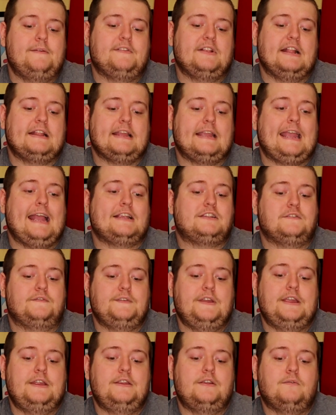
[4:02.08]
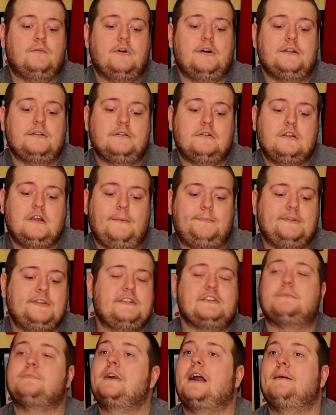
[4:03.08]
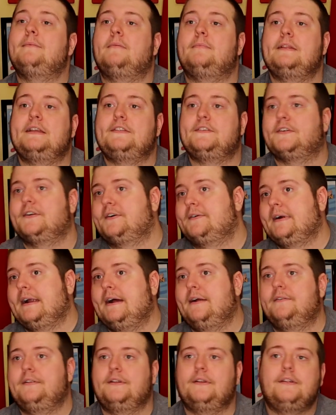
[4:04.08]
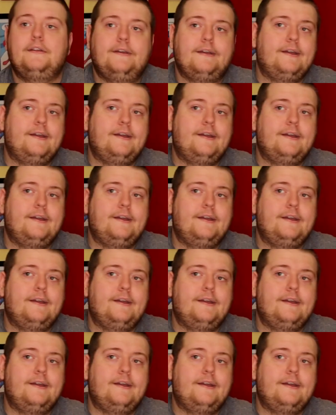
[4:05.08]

even like the Castlevania one. A couple of these I'll probably turn around and